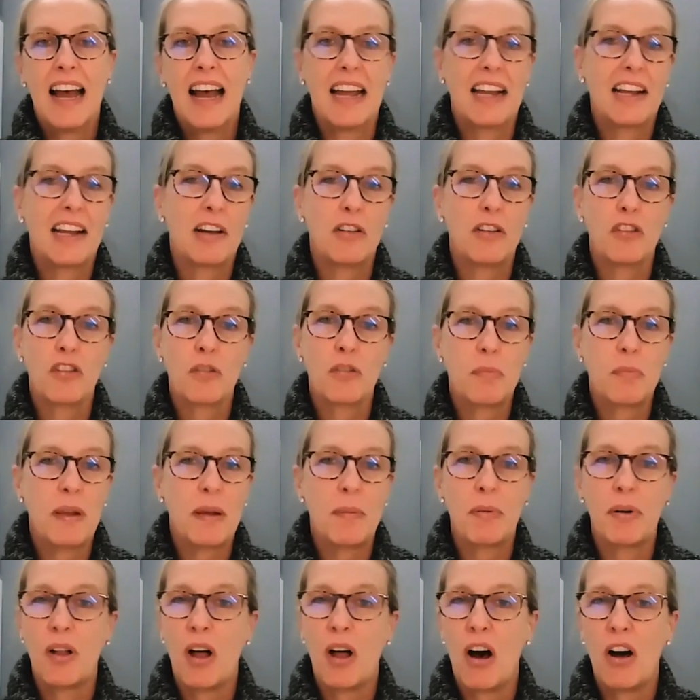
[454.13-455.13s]
I coached
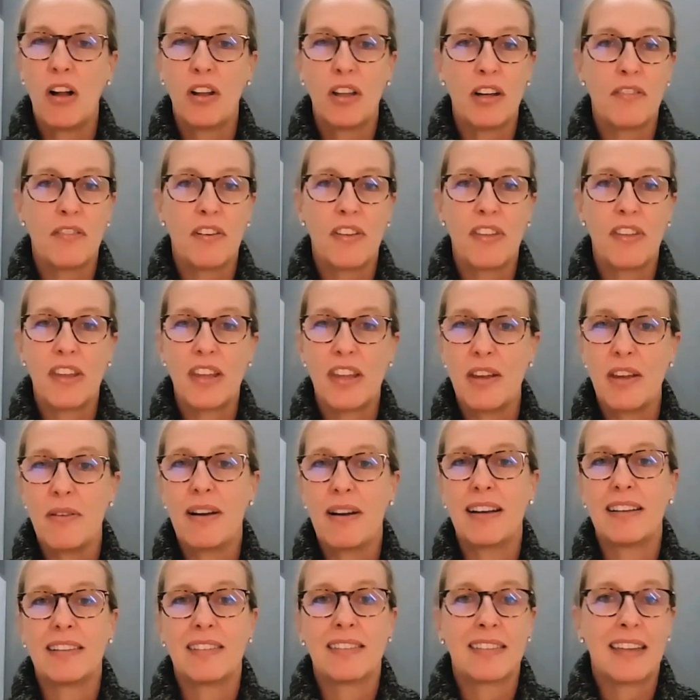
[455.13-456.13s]
people all over the
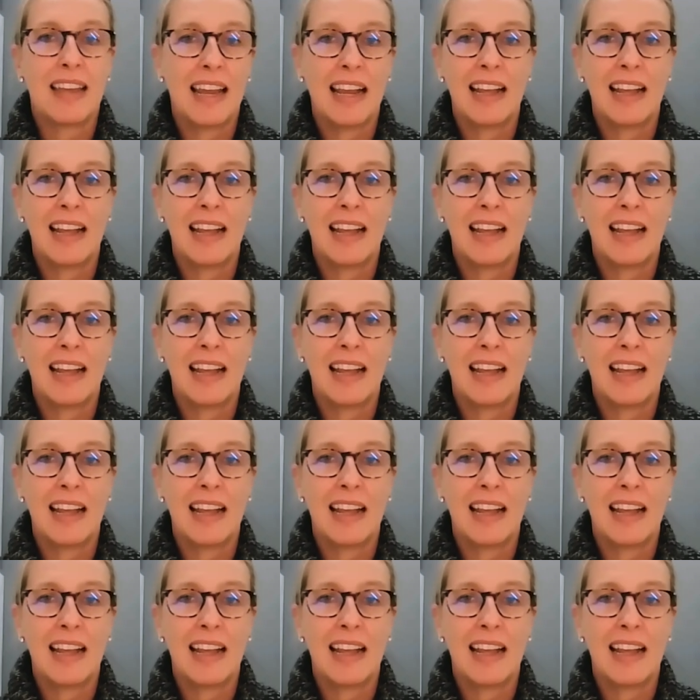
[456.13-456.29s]
US,